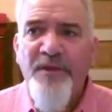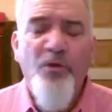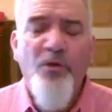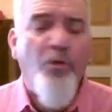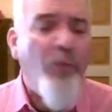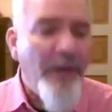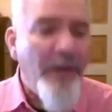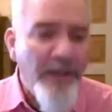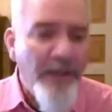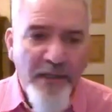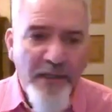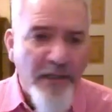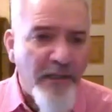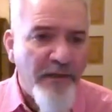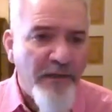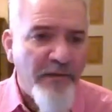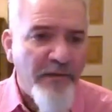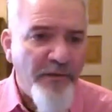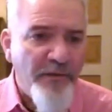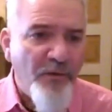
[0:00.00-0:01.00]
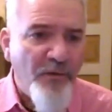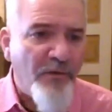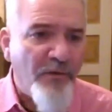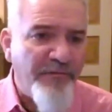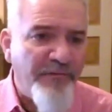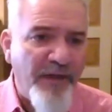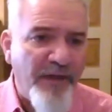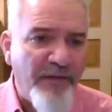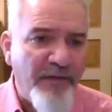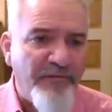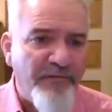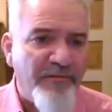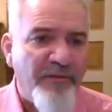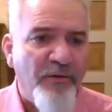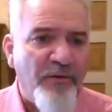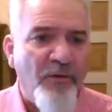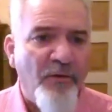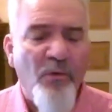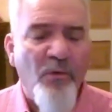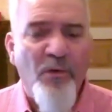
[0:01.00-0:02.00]
quitting your faith
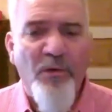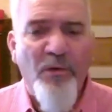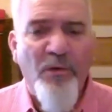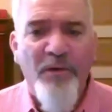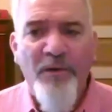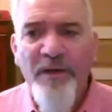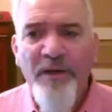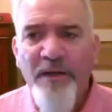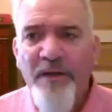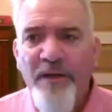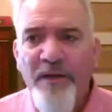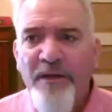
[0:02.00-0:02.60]
or